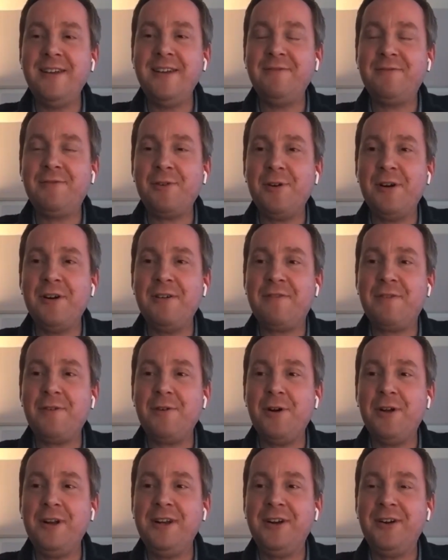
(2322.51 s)
And
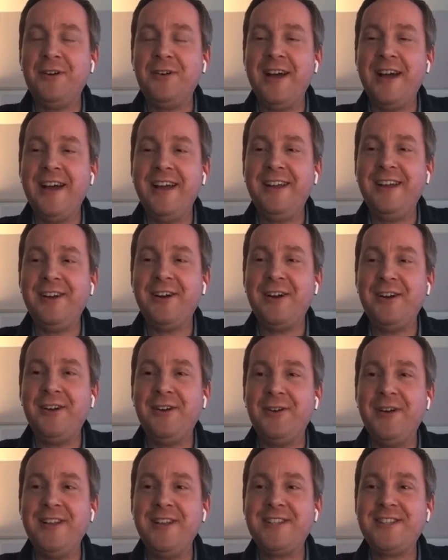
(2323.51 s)
for all
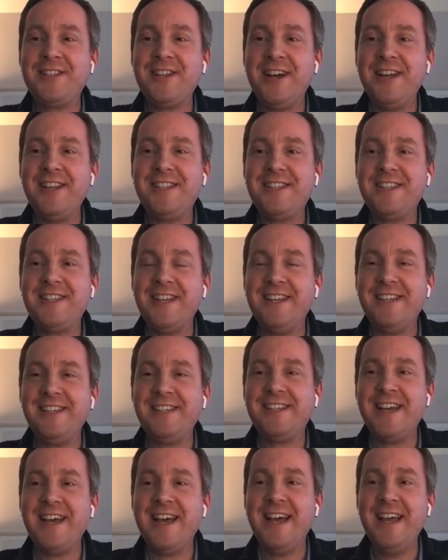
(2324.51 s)
your insights,
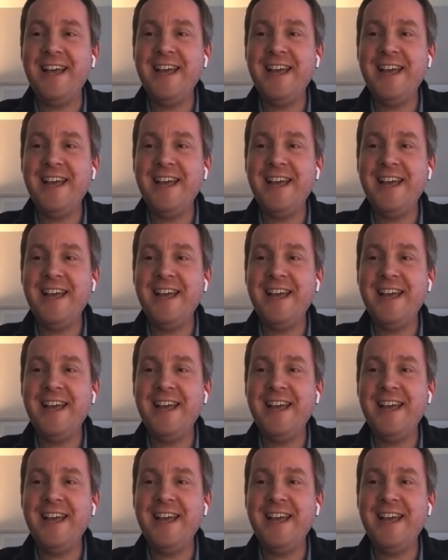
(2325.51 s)
and